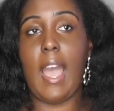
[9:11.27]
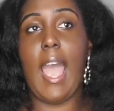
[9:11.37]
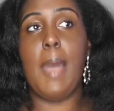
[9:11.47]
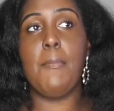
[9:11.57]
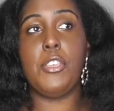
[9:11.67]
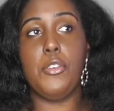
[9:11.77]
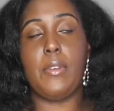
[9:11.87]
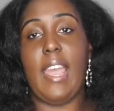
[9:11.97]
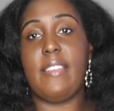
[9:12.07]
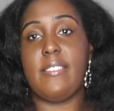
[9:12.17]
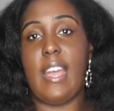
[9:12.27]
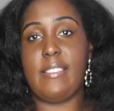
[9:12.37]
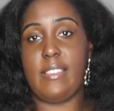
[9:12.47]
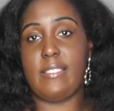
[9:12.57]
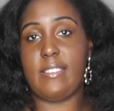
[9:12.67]
I am a U K
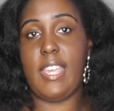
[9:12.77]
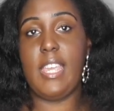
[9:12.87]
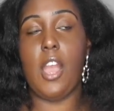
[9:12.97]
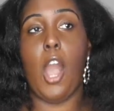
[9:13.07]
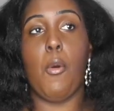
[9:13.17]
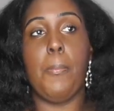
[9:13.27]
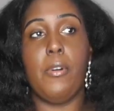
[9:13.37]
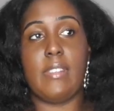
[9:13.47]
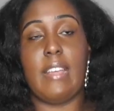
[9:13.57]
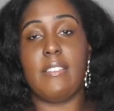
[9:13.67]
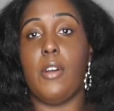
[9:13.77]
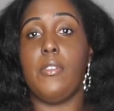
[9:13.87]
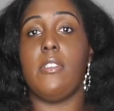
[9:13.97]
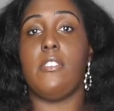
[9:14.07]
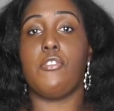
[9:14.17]
size sixteen, I'll put that down
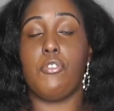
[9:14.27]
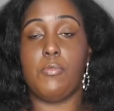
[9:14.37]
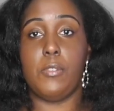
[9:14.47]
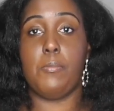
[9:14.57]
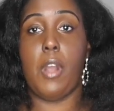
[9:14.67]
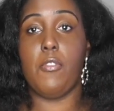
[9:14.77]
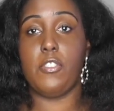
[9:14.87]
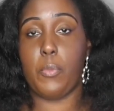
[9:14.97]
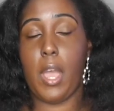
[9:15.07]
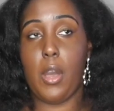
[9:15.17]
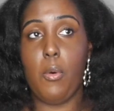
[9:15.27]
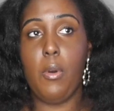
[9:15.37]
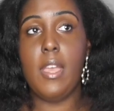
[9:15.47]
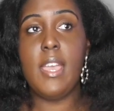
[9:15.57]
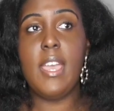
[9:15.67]
in the description bar as
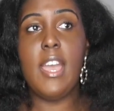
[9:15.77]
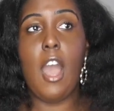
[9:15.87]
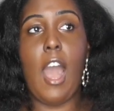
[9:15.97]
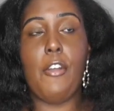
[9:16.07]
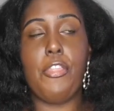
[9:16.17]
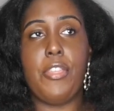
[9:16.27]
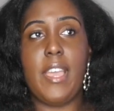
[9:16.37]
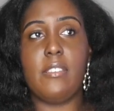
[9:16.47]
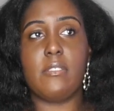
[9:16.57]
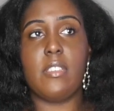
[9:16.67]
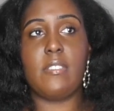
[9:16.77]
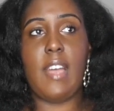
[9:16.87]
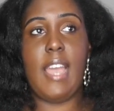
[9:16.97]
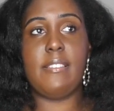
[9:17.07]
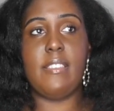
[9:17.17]
well. I think the
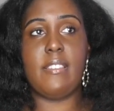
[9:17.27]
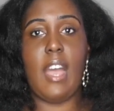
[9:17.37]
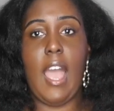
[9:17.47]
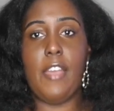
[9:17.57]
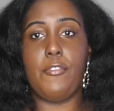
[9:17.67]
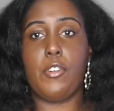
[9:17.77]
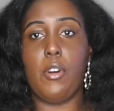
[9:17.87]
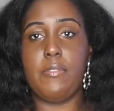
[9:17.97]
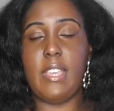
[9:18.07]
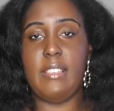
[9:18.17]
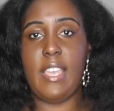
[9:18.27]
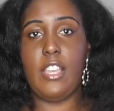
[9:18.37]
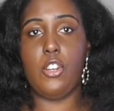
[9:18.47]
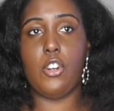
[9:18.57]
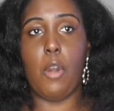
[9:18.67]
sizes that I've got these
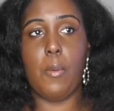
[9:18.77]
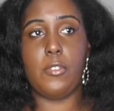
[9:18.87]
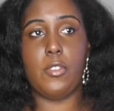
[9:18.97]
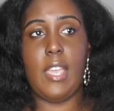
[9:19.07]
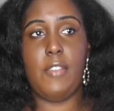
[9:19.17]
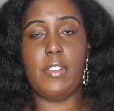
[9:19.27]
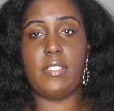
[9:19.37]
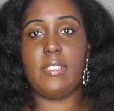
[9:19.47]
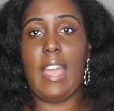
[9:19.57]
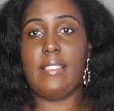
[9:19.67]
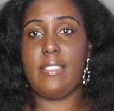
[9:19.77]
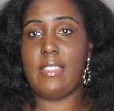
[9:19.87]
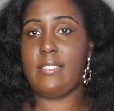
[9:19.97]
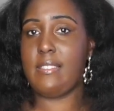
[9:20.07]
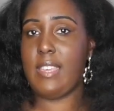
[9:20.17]
in go up to either size
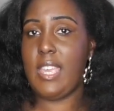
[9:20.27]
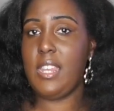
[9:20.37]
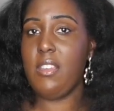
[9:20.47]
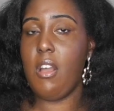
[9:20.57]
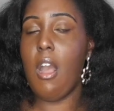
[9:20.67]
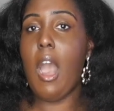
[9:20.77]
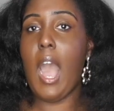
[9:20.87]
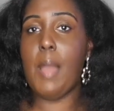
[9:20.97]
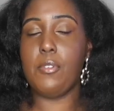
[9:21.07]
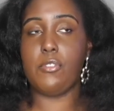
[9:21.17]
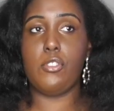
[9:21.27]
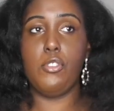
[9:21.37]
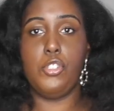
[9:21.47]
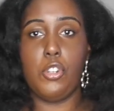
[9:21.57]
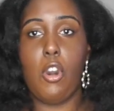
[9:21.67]
sixteen, I'm not too
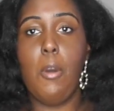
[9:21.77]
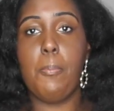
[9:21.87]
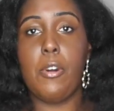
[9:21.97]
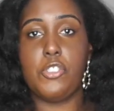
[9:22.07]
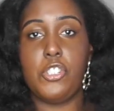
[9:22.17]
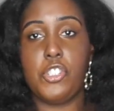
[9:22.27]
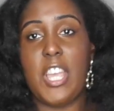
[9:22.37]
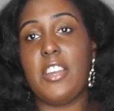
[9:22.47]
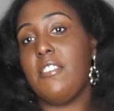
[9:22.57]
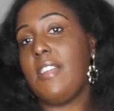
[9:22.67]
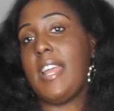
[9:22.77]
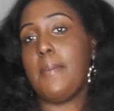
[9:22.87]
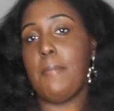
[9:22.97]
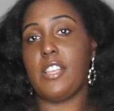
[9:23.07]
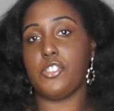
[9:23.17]
sure, but just check online
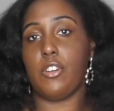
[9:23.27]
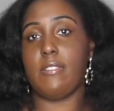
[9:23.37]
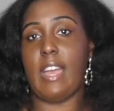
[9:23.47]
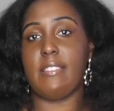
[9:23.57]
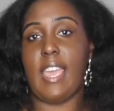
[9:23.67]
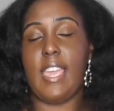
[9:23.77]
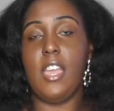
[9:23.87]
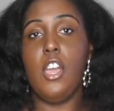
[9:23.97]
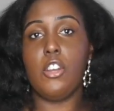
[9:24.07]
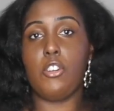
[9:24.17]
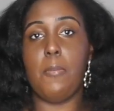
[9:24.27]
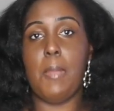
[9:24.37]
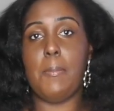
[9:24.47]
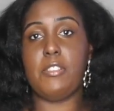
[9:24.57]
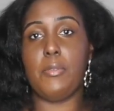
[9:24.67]
and make sure that they go
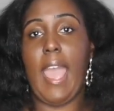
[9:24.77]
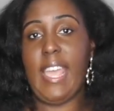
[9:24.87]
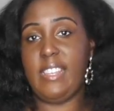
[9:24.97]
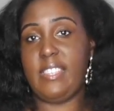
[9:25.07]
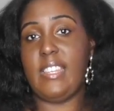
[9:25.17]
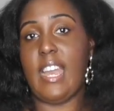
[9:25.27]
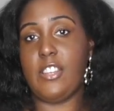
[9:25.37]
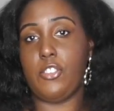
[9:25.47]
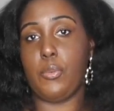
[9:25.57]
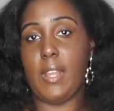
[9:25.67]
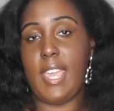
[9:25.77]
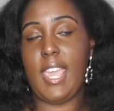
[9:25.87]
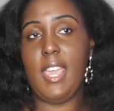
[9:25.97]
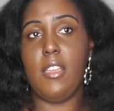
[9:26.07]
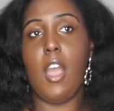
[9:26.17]
maybe to an eighteen and a
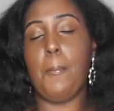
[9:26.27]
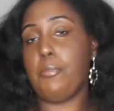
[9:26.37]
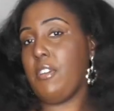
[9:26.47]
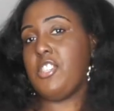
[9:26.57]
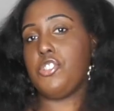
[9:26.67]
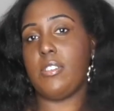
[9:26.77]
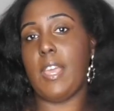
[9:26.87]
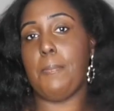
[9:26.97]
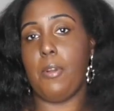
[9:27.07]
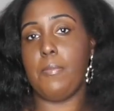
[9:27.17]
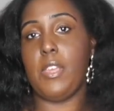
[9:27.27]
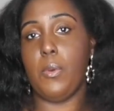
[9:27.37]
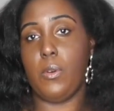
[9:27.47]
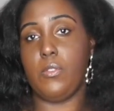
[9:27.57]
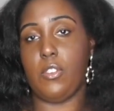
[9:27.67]
twenty. I'm pretty sure they probably
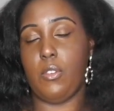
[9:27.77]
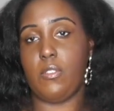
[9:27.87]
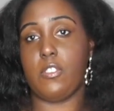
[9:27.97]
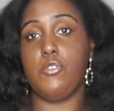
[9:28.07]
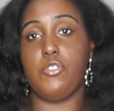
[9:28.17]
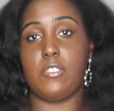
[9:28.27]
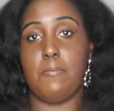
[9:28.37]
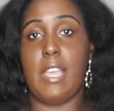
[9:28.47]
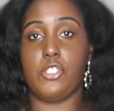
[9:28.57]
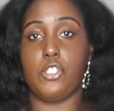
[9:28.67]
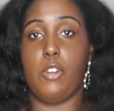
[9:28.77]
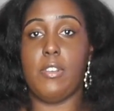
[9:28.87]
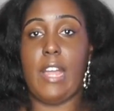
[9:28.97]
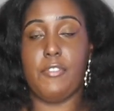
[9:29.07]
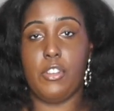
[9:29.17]
will do, so just make sure
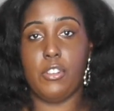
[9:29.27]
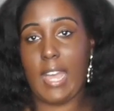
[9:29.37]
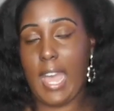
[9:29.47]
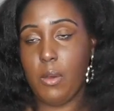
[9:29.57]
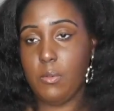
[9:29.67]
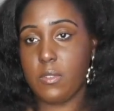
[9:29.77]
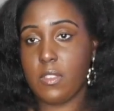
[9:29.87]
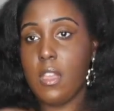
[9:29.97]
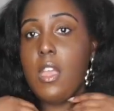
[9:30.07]
and have a look out.